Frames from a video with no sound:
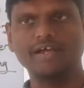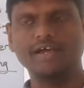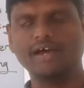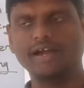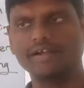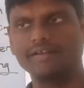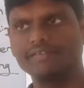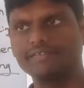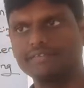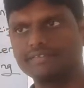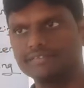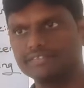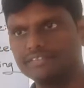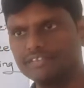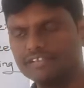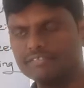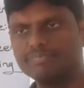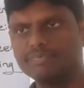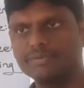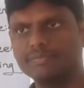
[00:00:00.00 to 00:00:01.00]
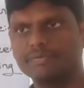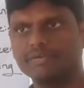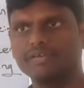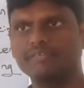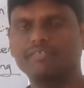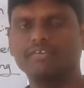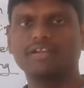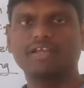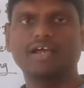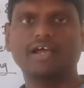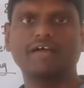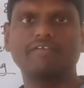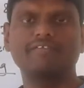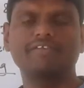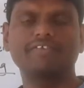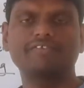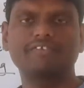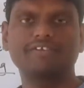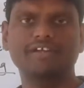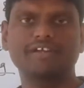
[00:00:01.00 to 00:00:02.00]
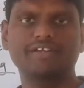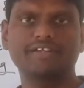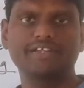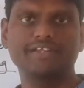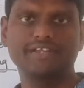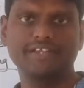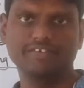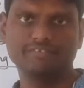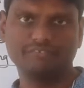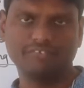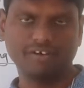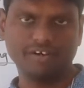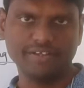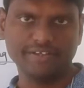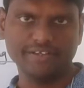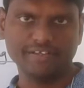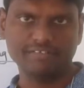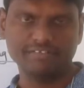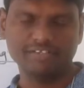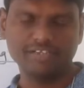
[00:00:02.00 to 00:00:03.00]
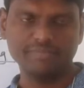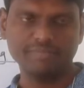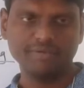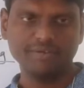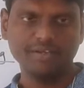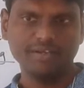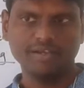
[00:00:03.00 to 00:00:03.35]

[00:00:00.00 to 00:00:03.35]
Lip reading: and these people will have difficulty in falling asleep.